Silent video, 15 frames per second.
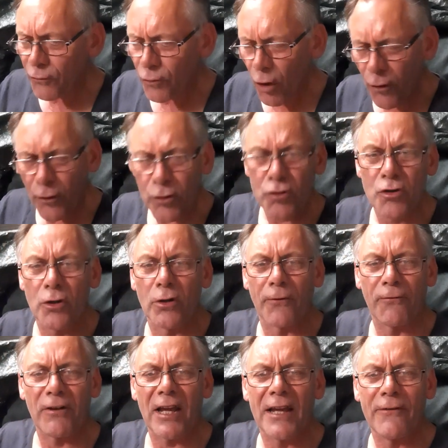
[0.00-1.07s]
Not as good a
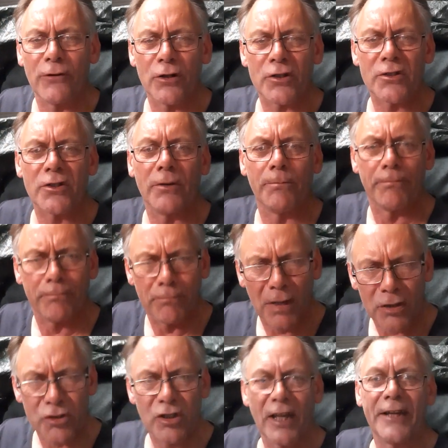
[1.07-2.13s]
flavour as the
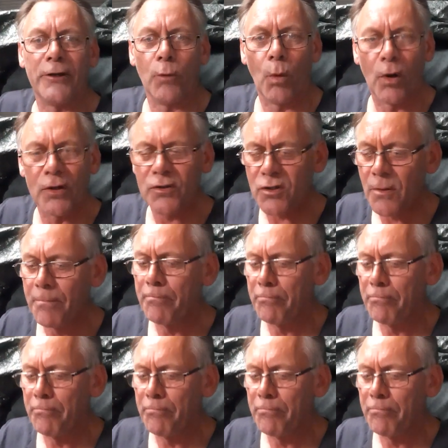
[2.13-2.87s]
much later ones,